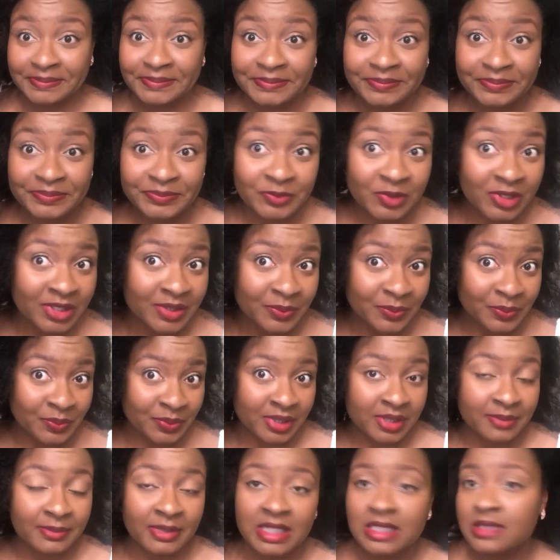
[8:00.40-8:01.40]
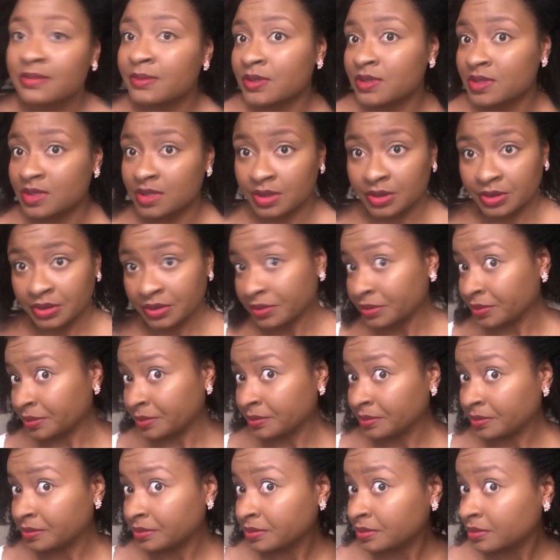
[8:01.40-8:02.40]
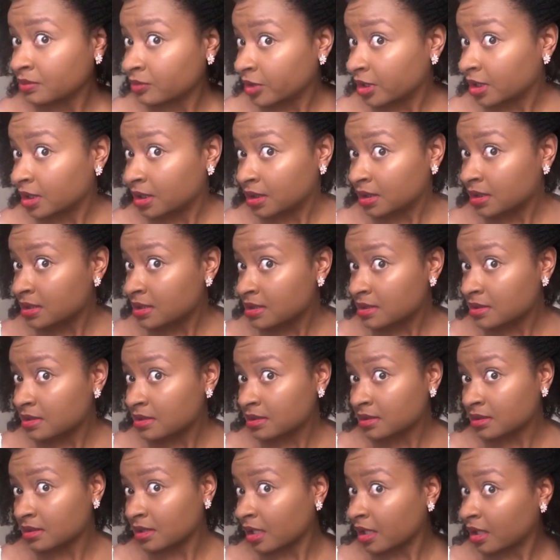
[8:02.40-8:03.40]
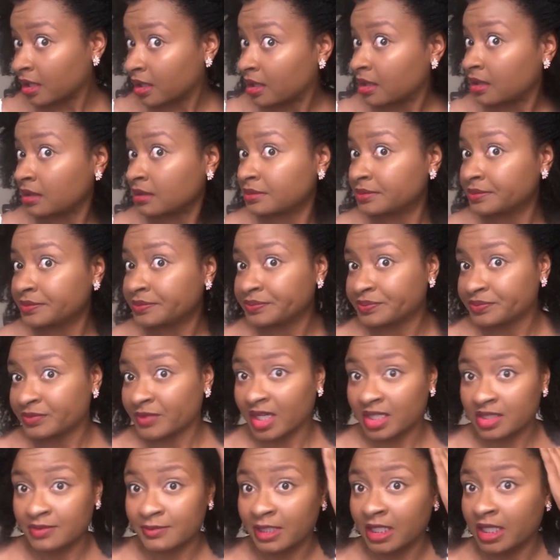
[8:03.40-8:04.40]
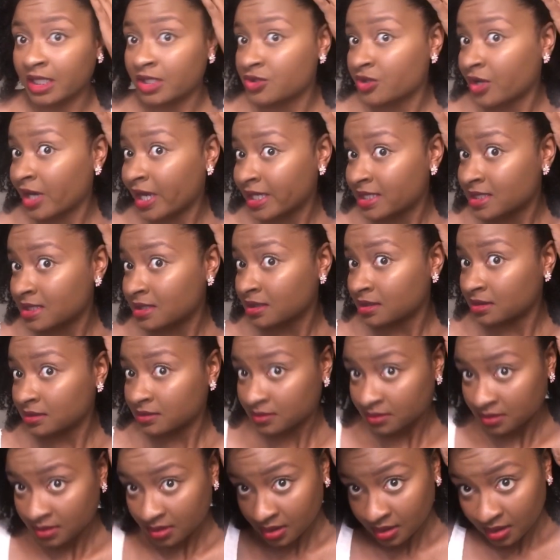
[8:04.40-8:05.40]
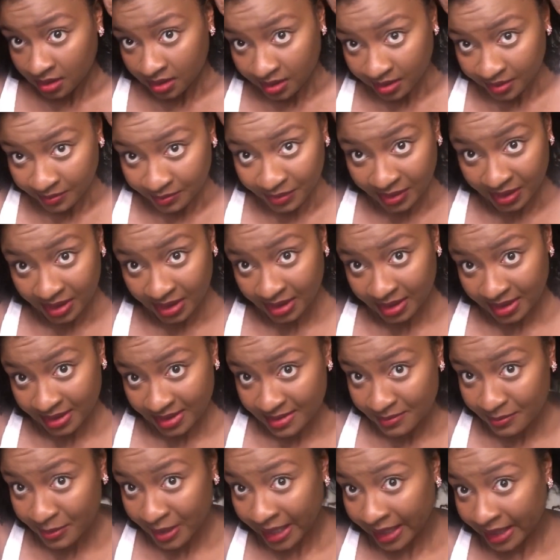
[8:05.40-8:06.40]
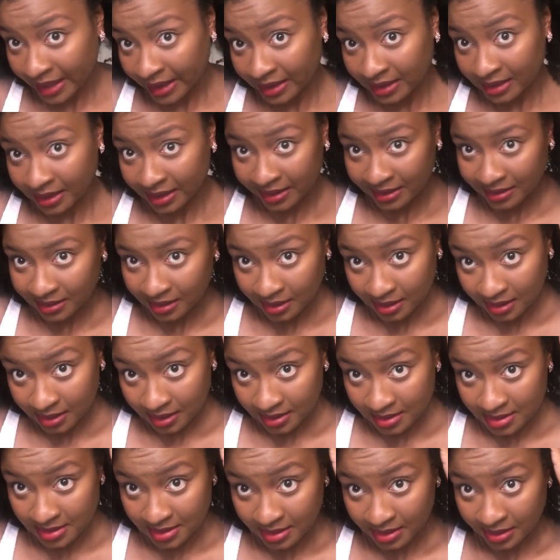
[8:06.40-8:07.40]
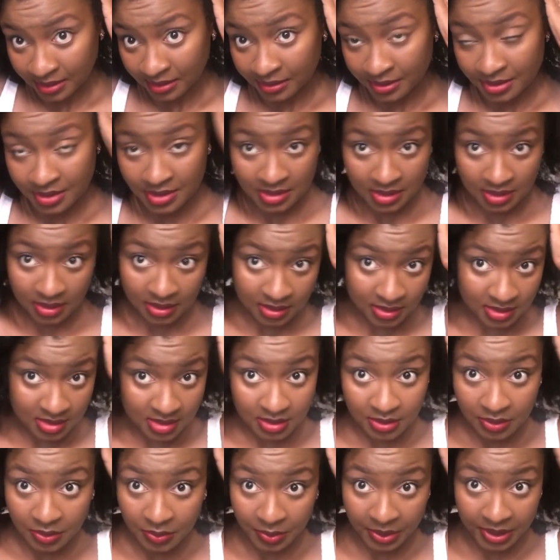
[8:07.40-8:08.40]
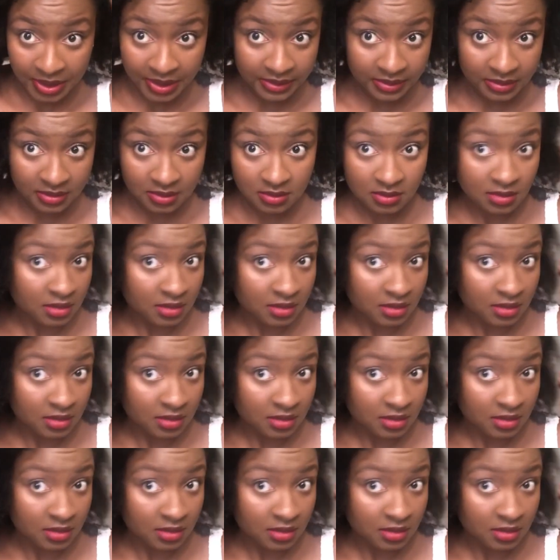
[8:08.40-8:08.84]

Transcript: what am I supposed to do with this? I mean, I tried to pin this back, like this in here is still wet.